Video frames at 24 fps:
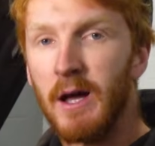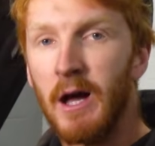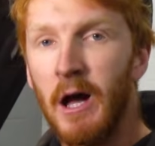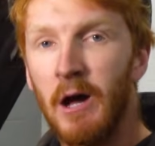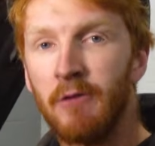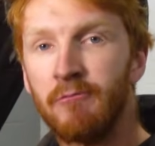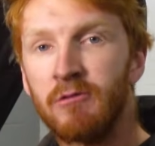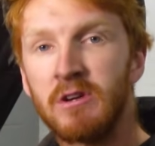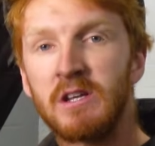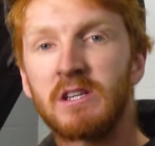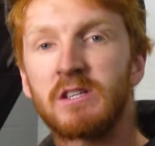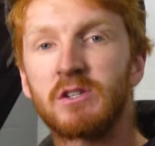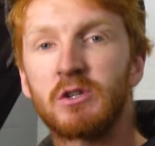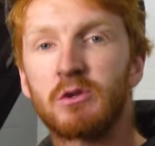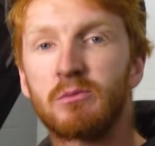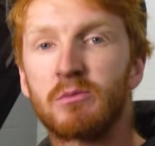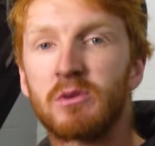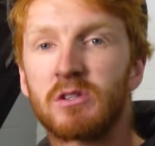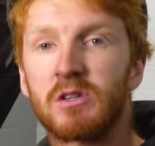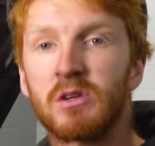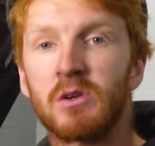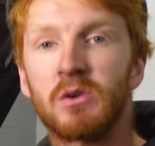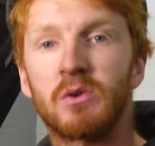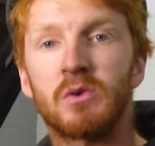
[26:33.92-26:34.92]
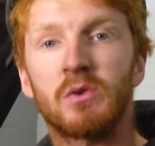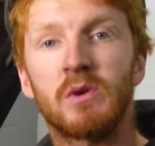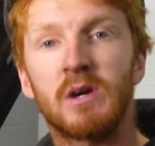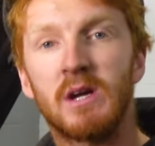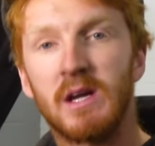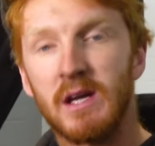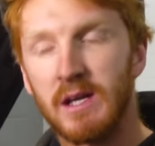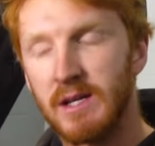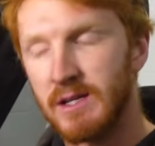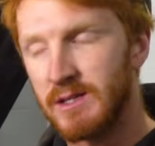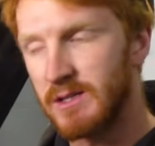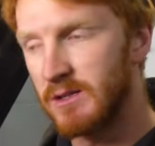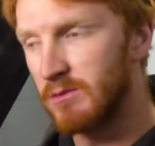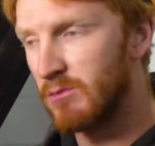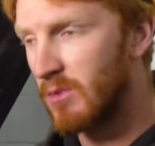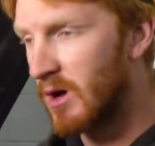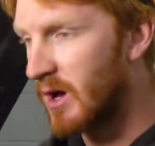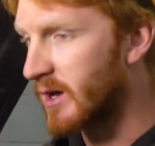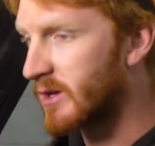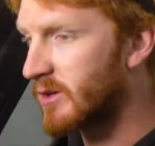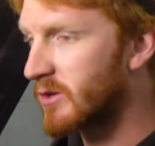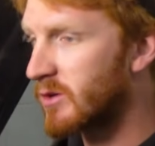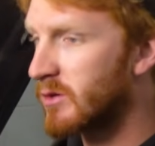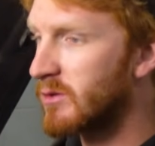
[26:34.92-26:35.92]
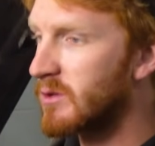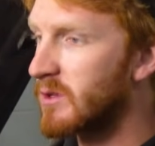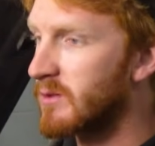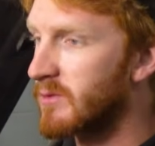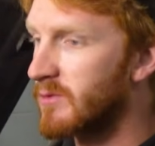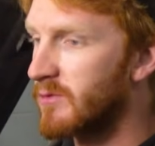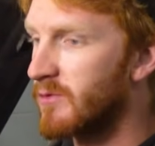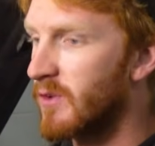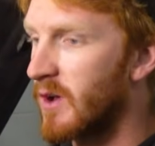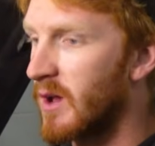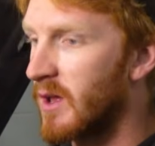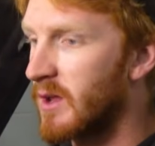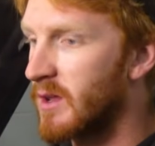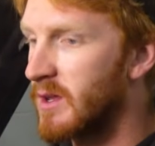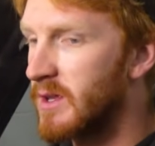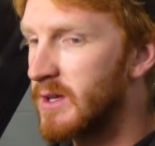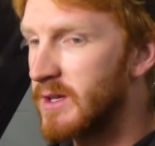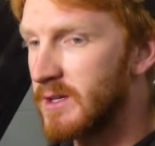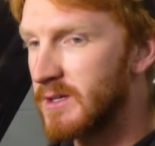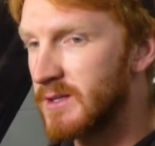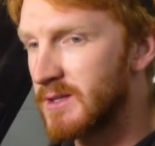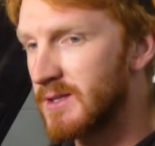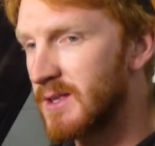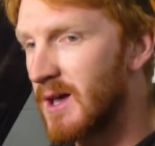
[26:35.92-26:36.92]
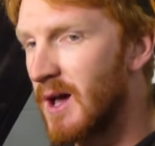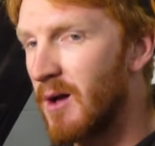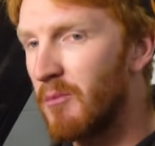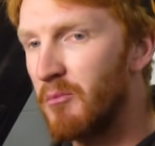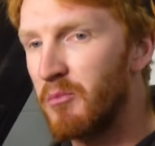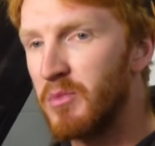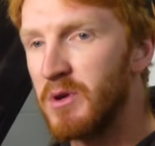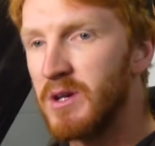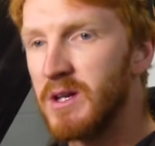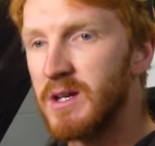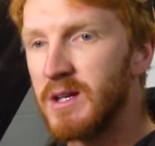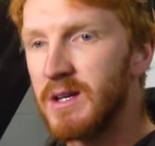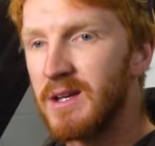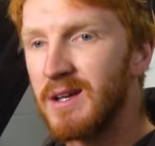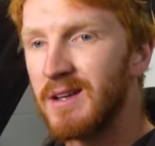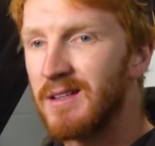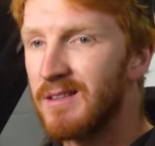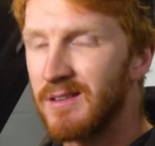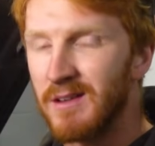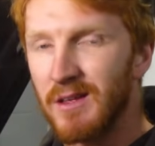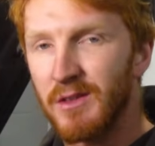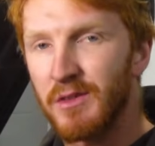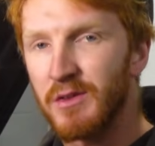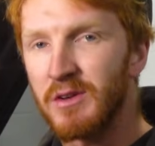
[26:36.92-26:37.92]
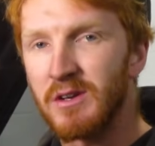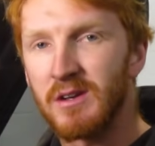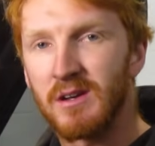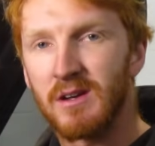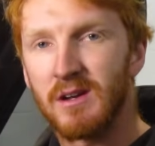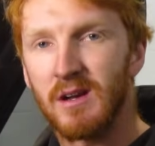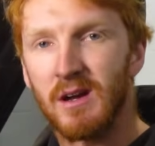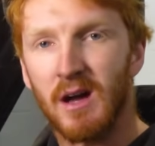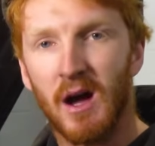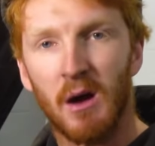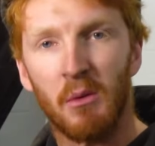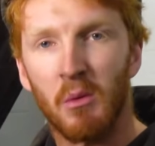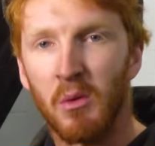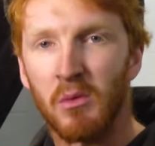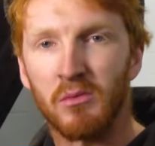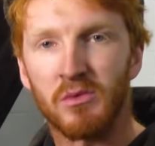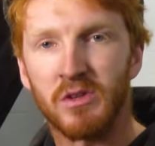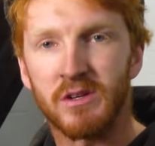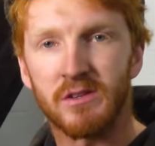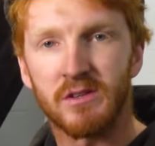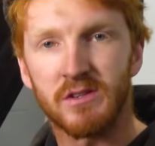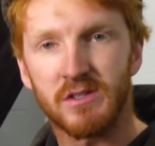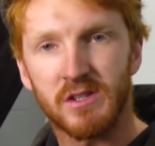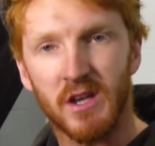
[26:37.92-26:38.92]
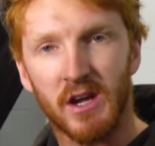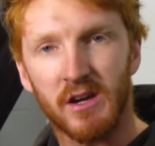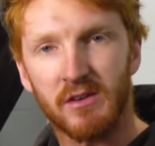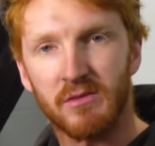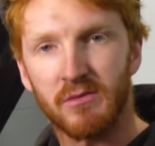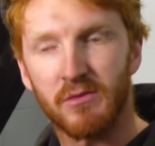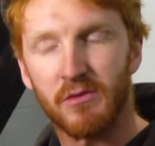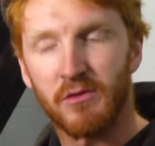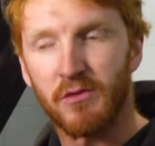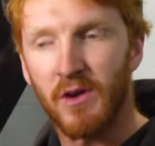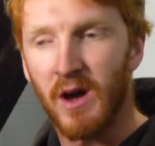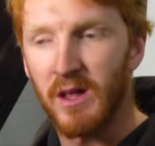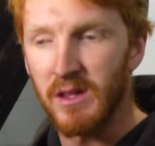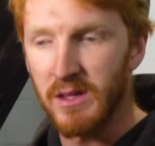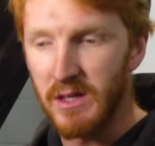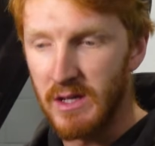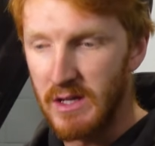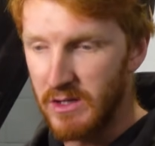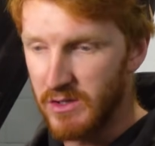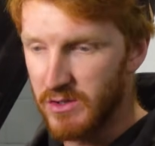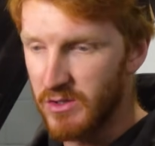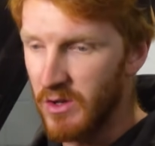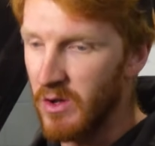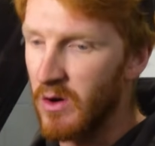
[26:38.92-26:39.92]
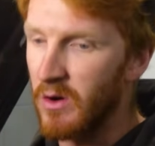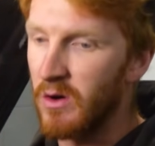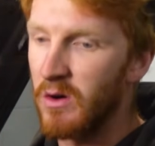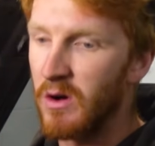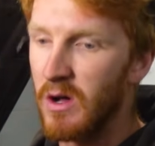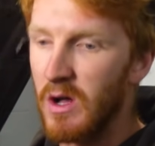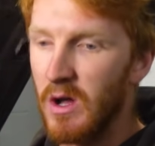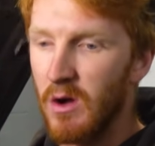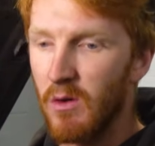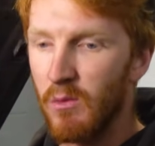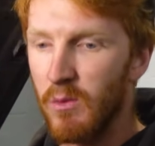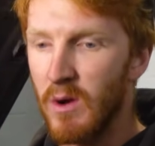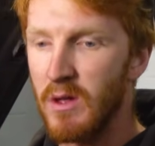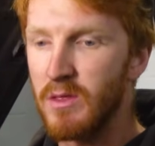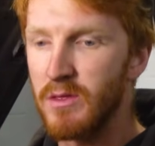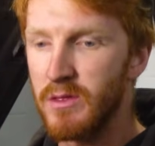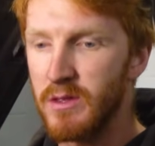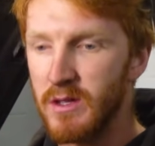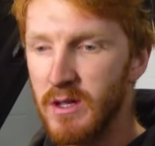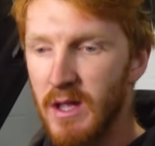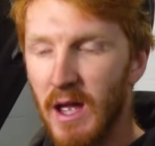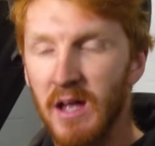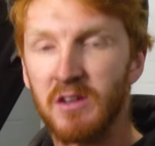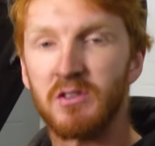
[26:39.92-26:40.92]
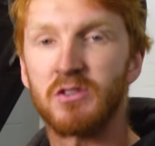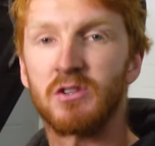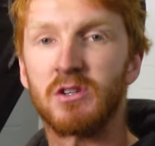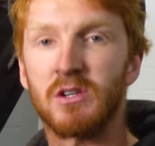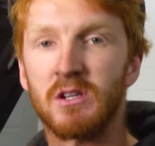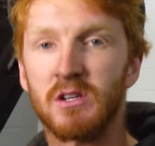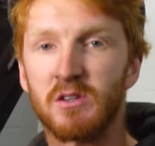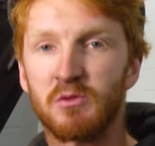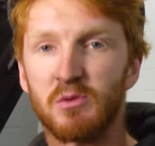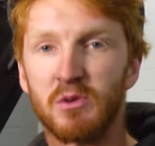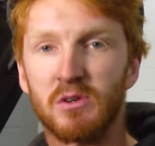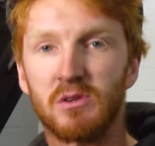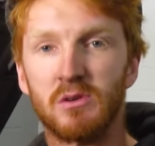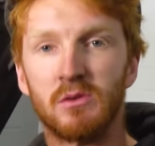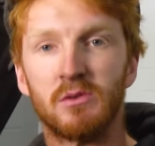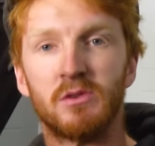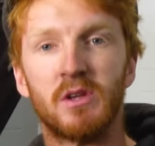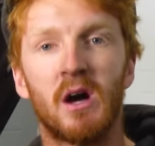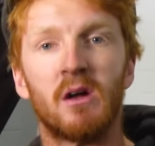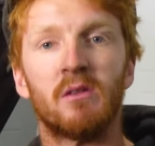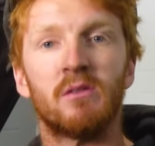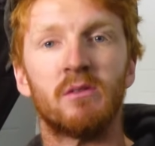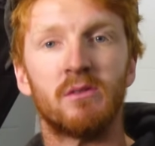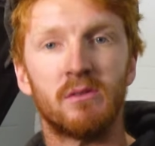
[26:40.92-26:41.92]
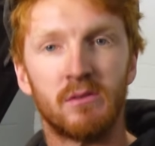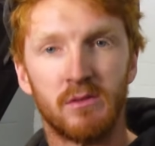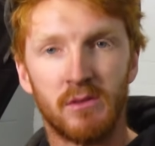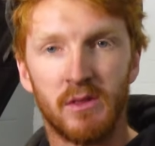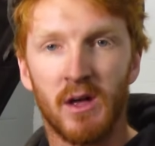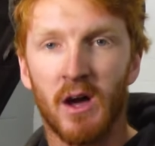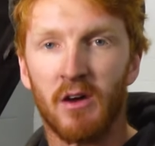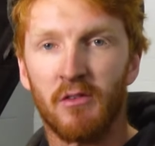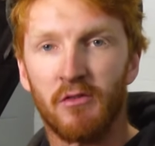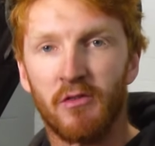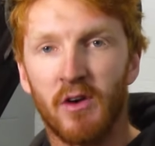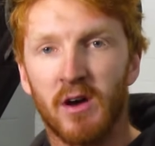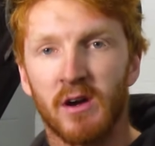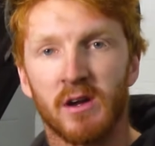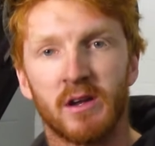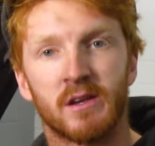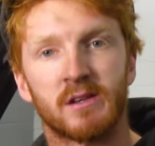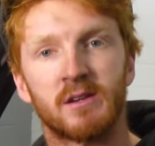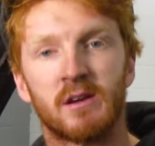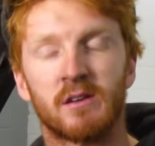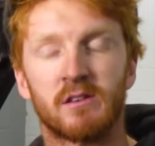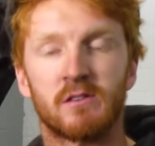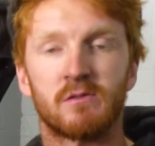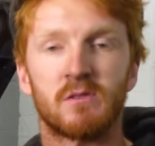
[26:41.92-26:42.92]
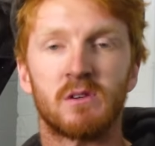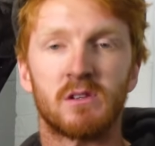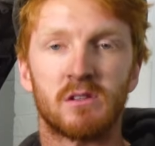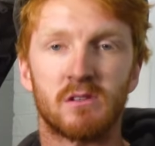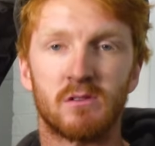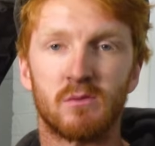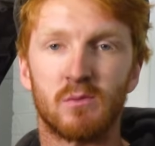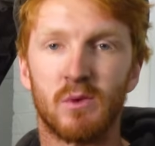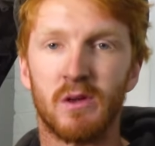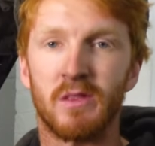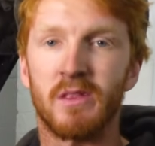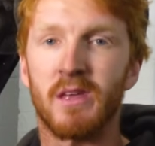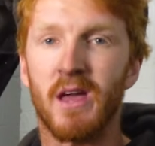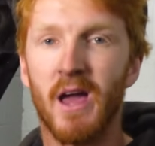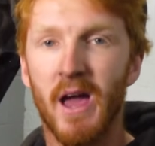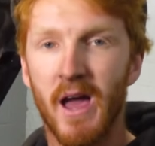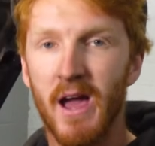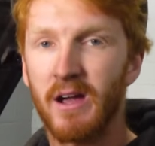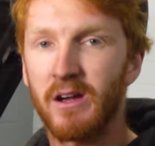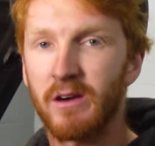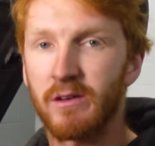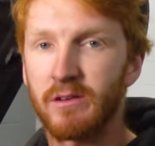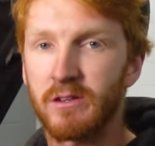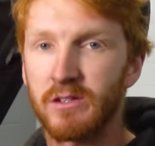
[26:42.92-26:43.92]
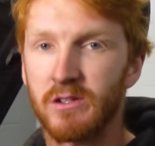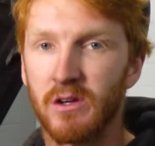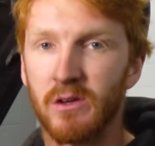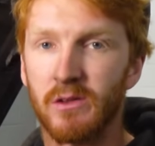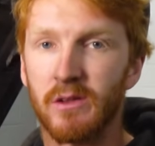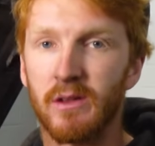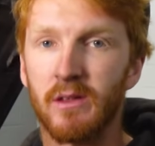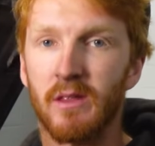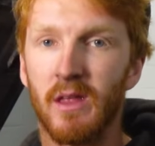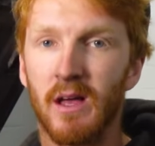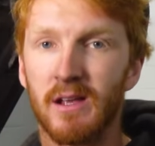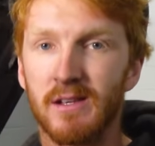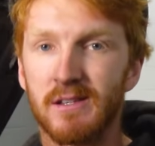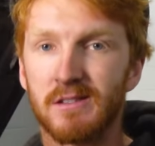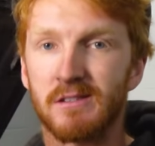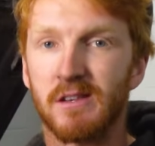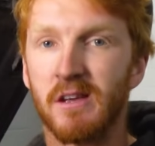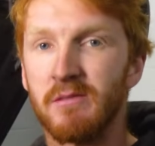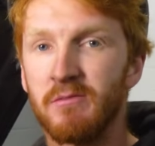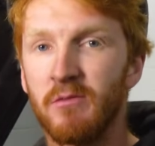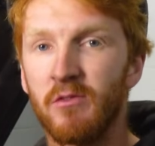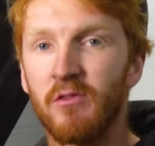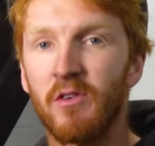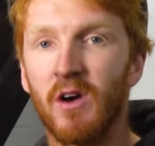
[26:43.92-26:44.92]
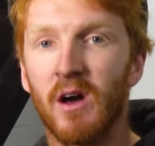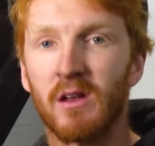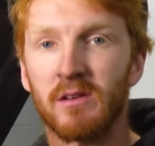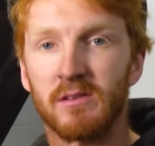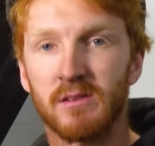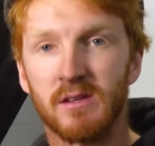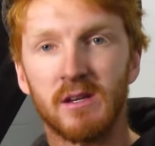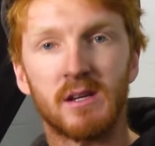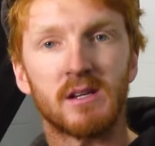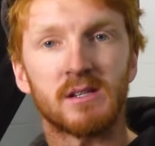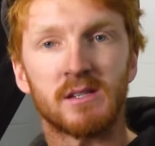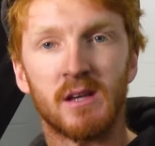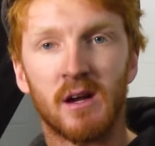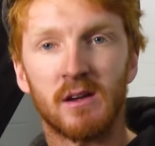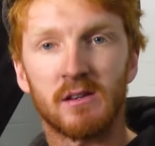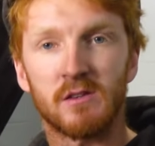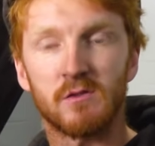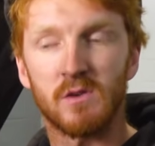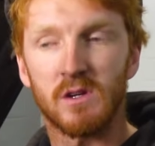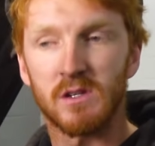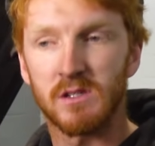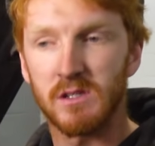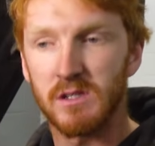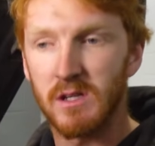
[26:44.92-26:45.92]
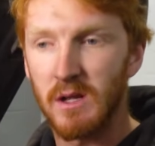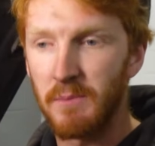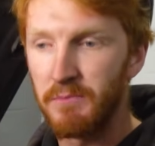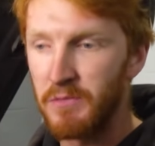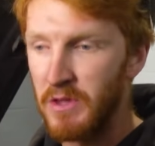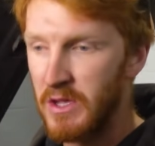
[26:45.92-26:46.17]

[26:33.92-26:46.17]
And reason number two is that my cooling fan is that big that I think I won't need a second fan. So when the engine needs to be cooled down, that fan gets activated, and when the aircon is on, that same fan gets activated.